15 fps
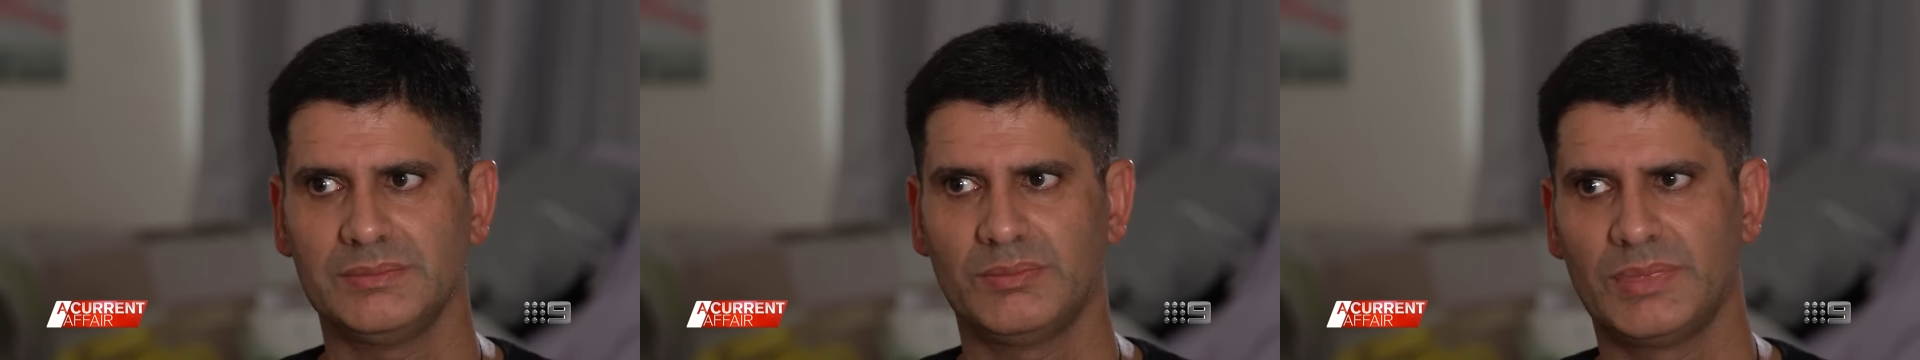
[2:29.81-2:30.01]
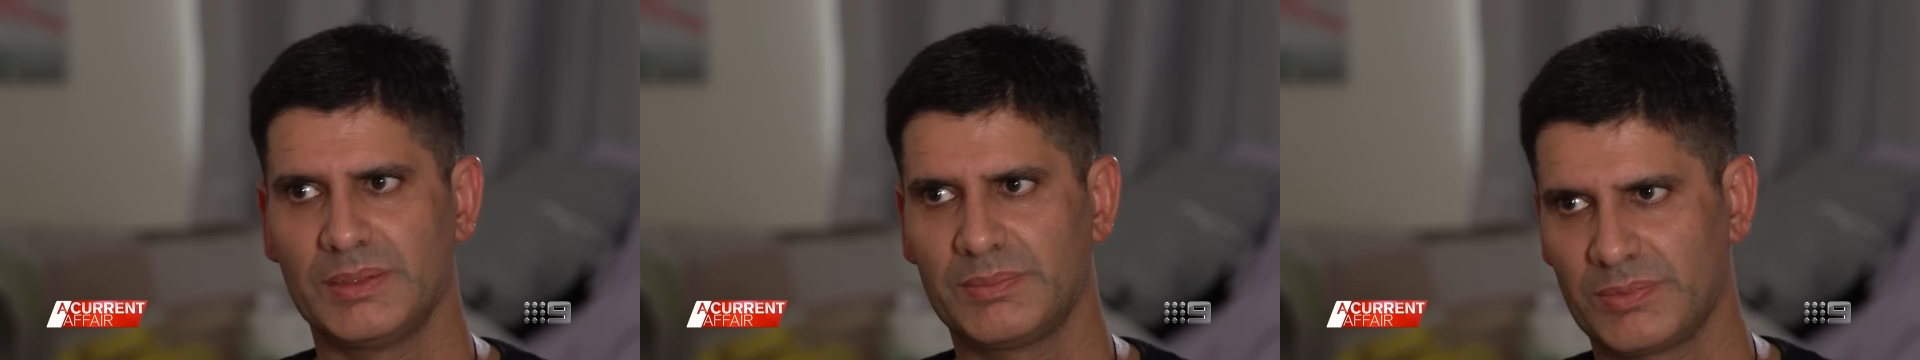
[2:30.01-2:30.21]

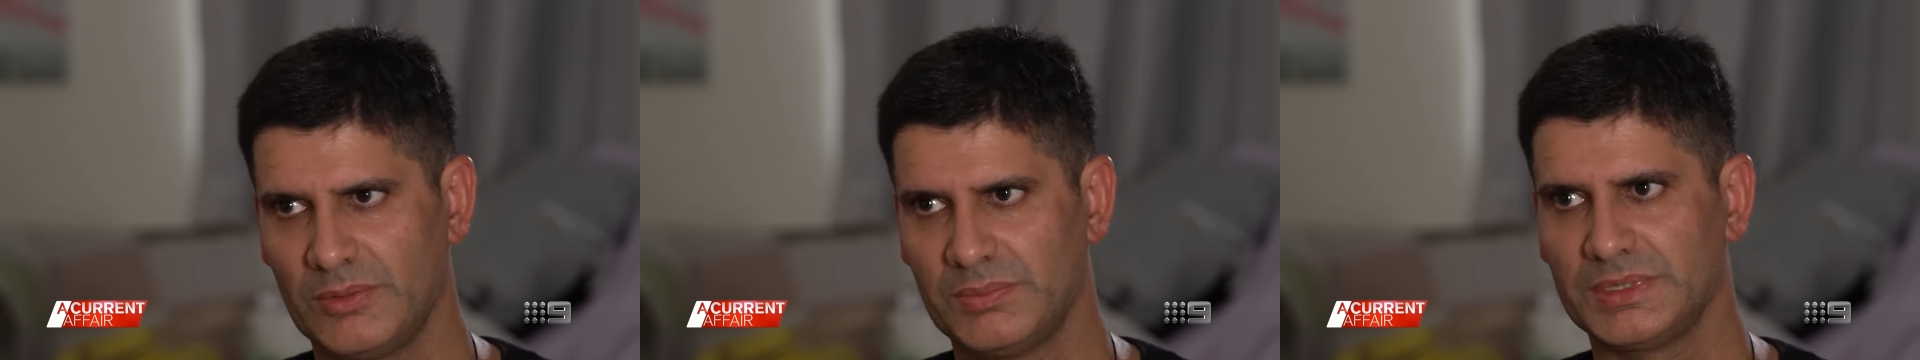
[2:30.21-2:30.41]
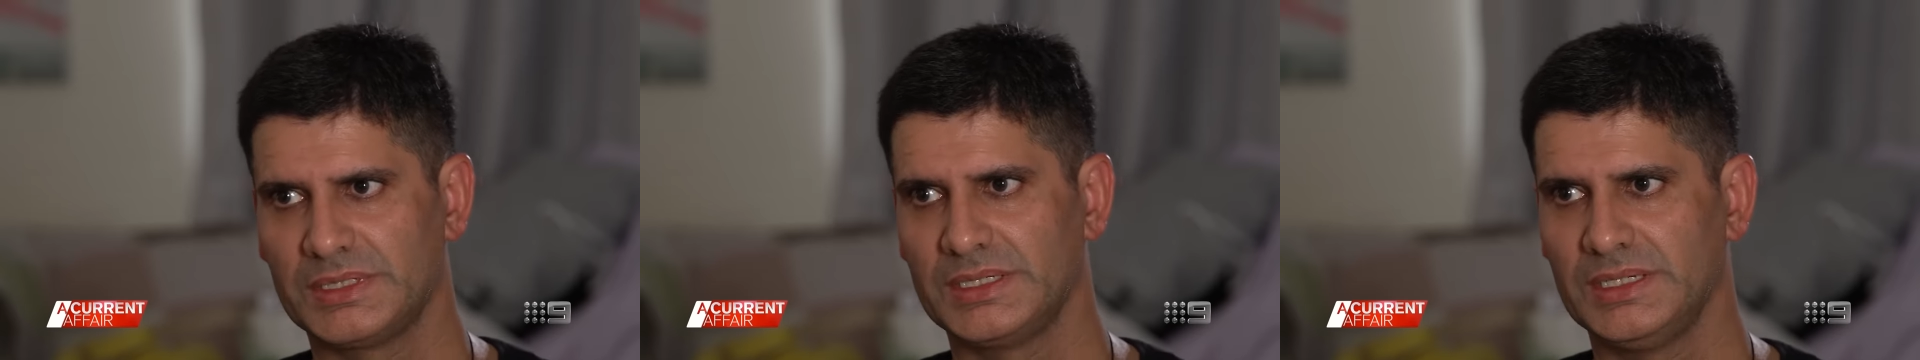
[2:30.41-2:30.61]
my
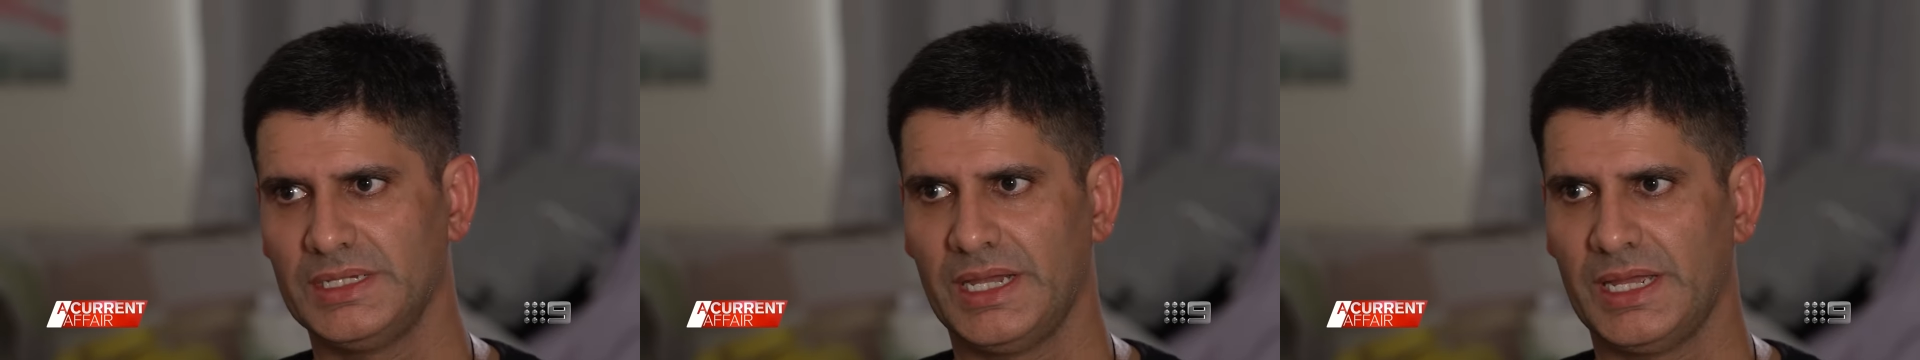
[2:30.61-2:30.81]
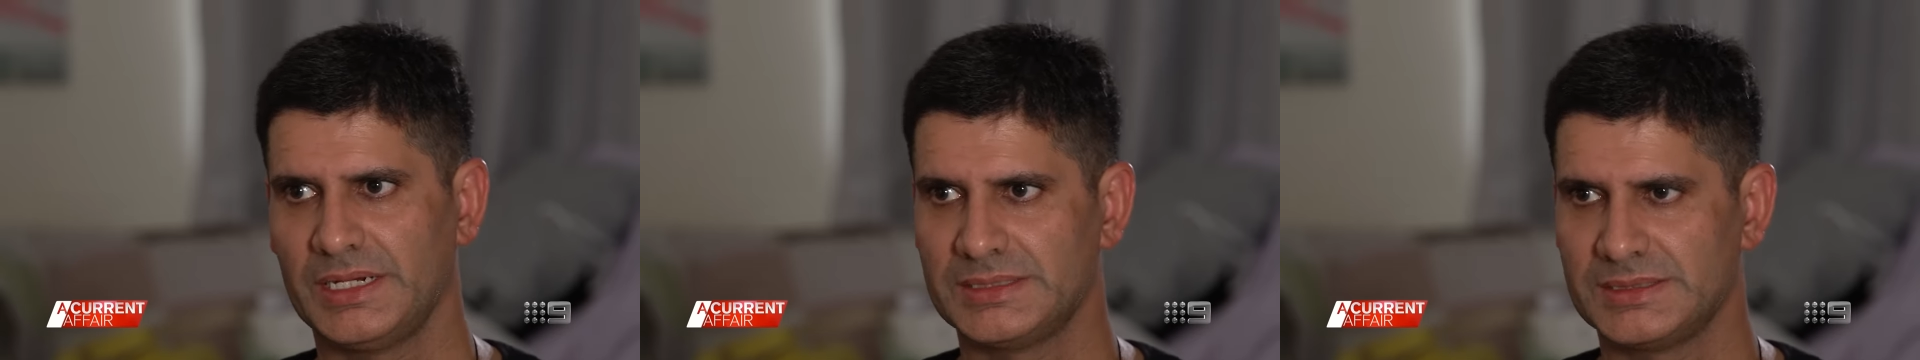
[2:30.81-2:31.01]
property
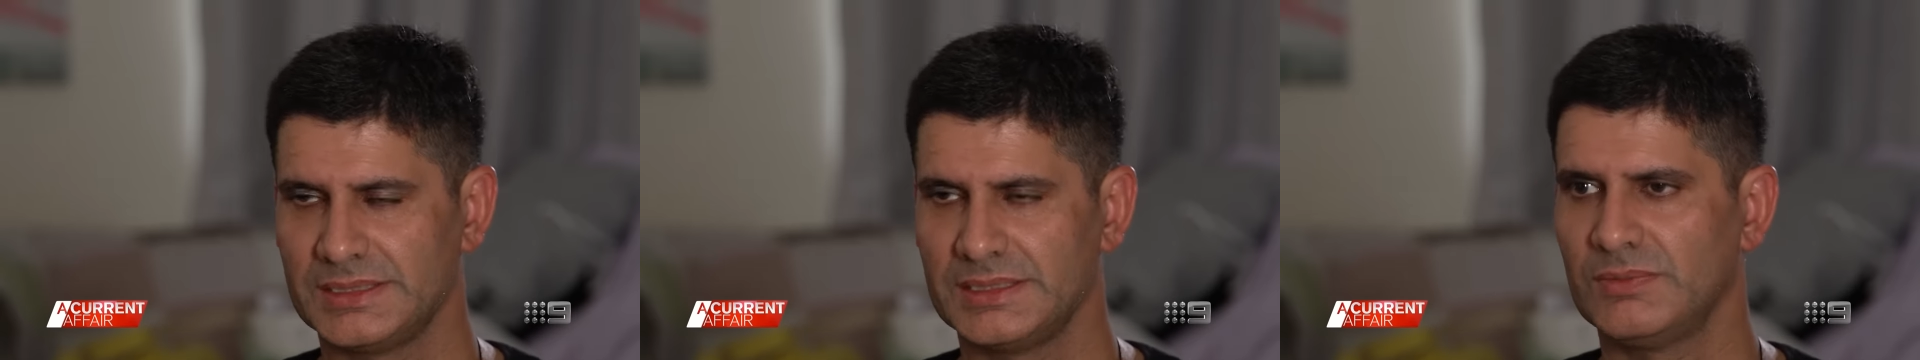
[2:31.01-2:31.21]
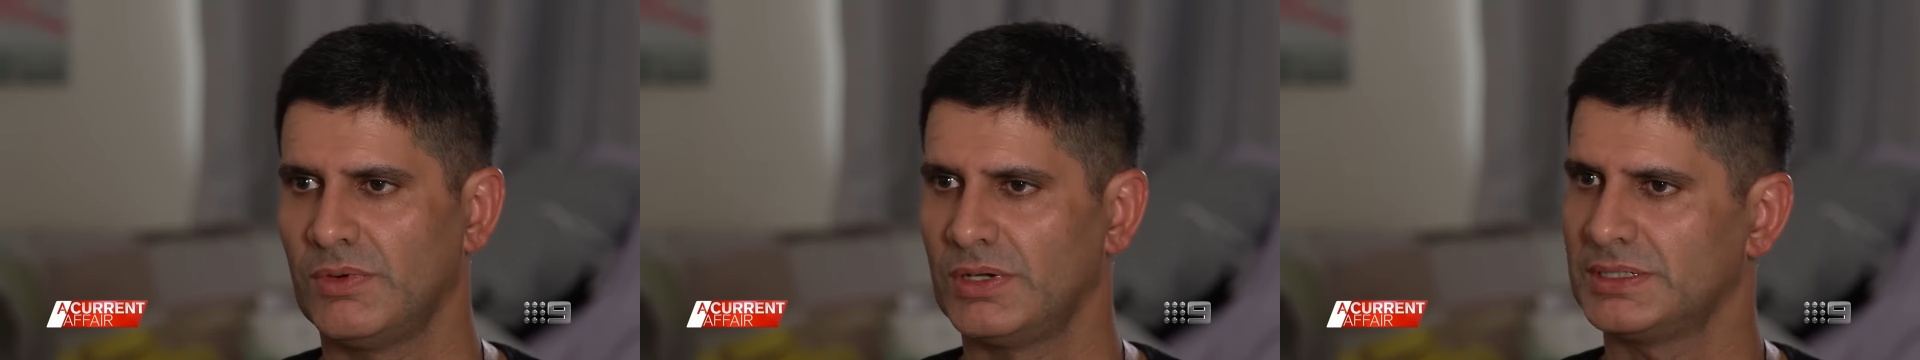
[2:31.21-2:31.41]
and
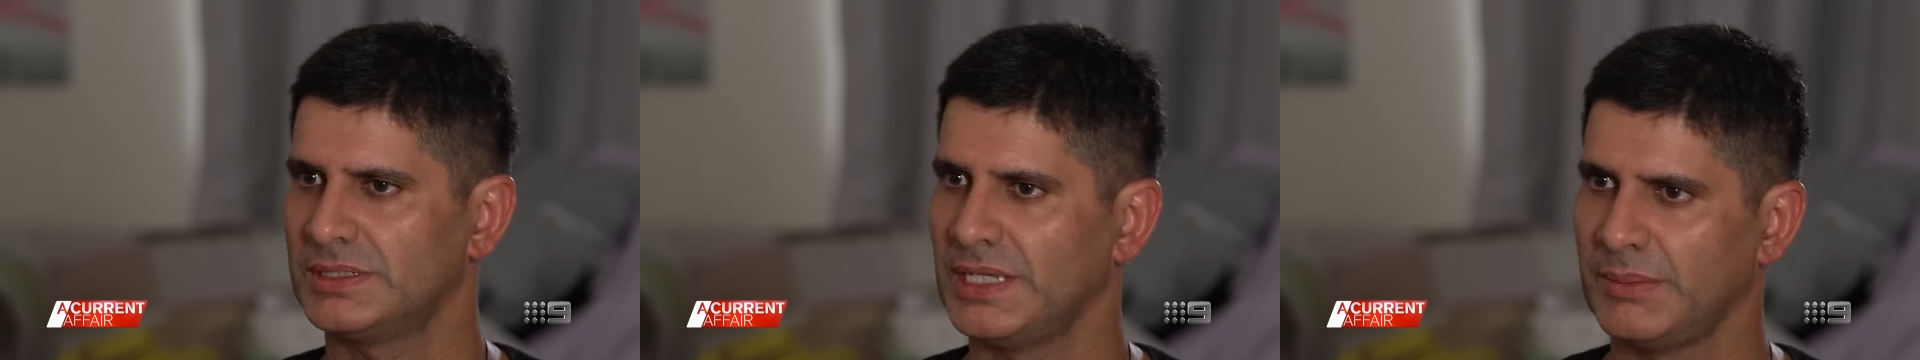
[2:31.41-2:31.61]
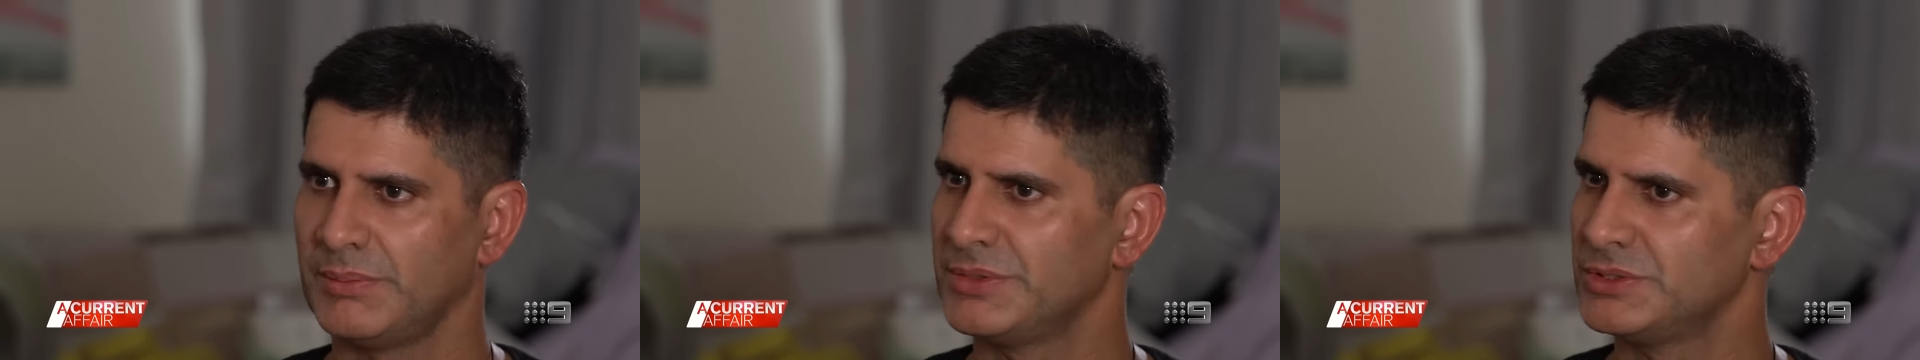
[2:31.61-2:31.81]
see what
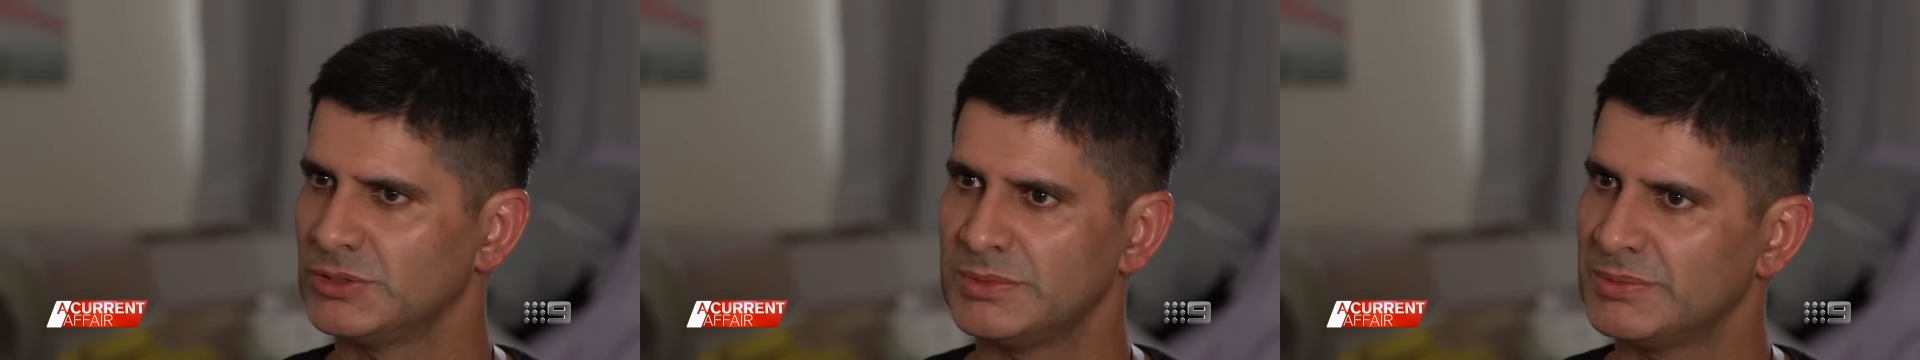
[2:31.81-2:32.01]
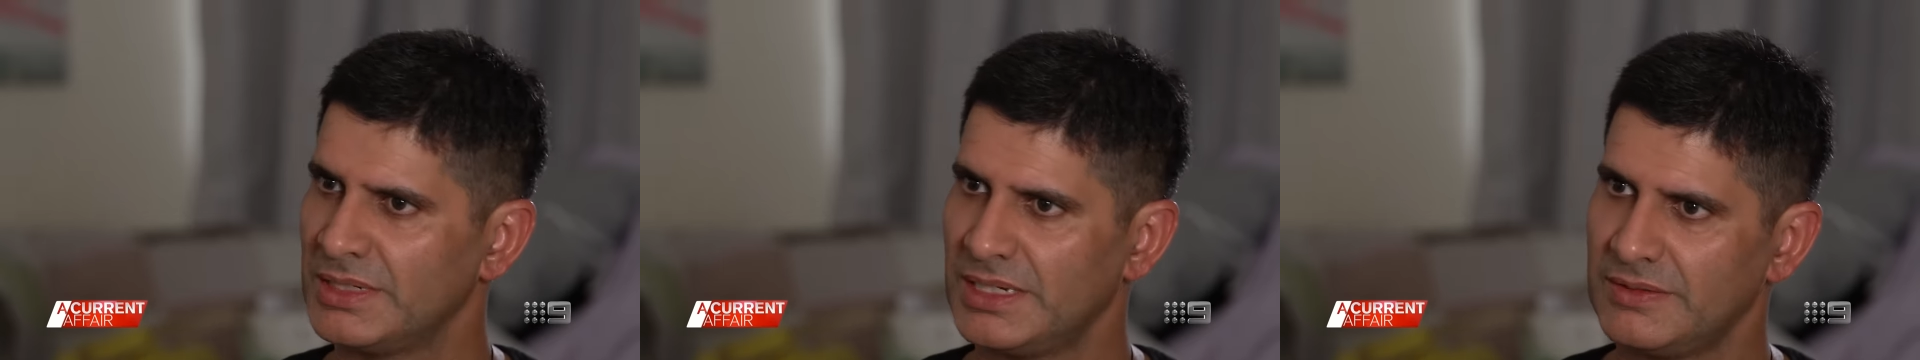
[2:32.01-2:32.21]
damage you
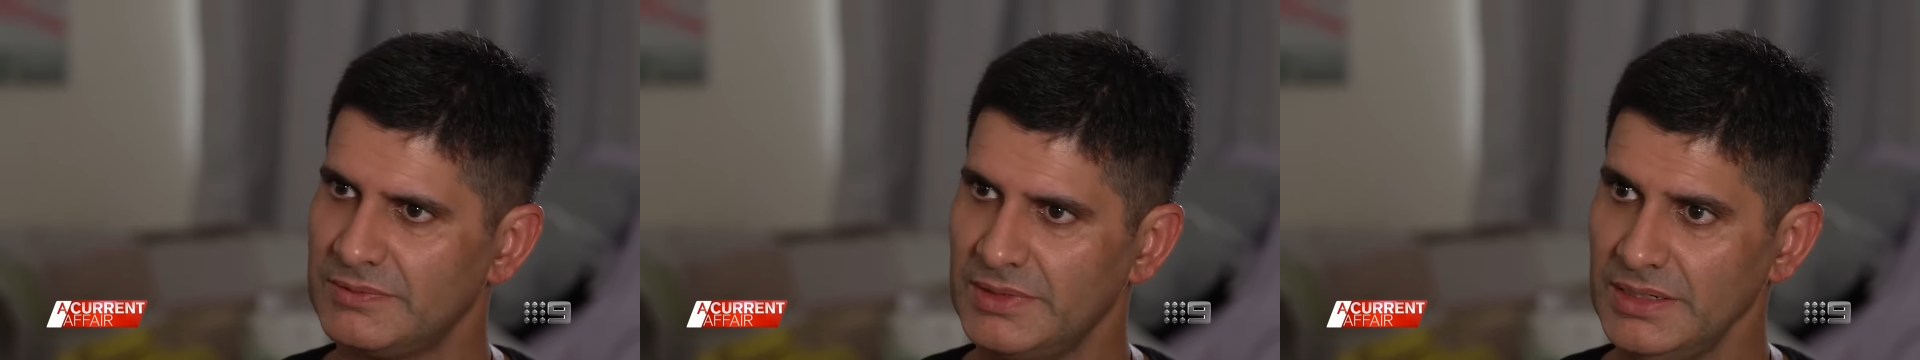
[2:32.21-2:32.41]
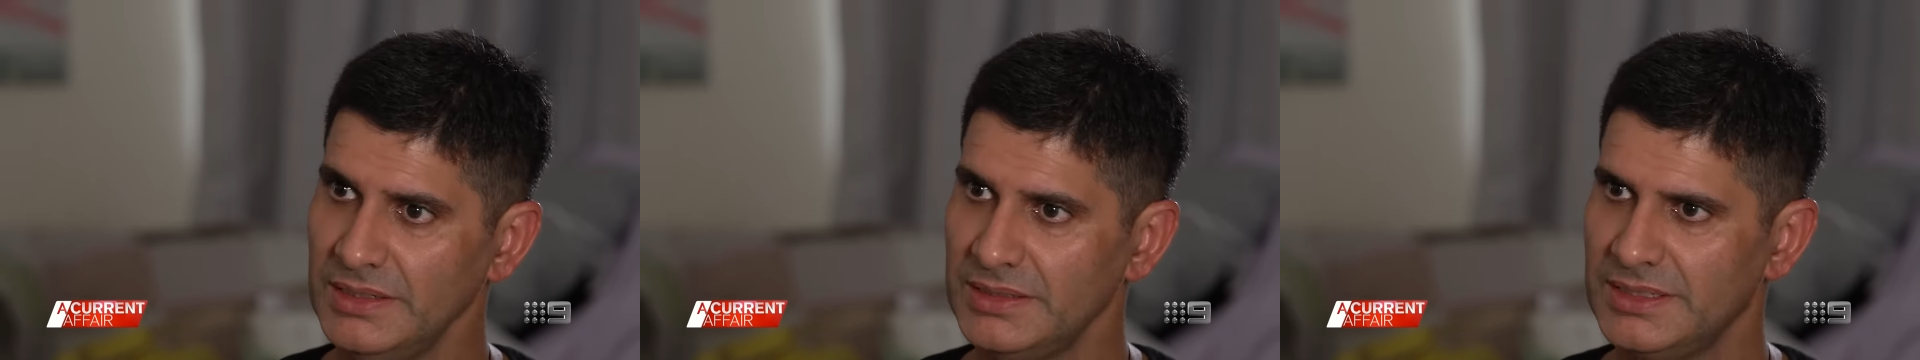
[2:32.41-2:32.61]
people have
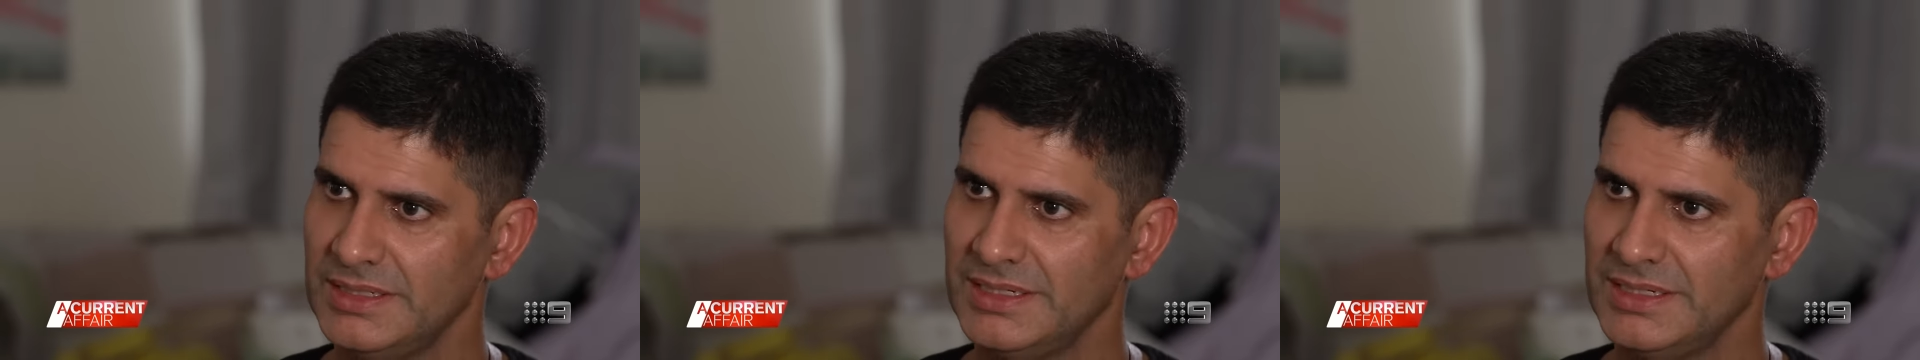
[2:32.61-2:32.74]
done?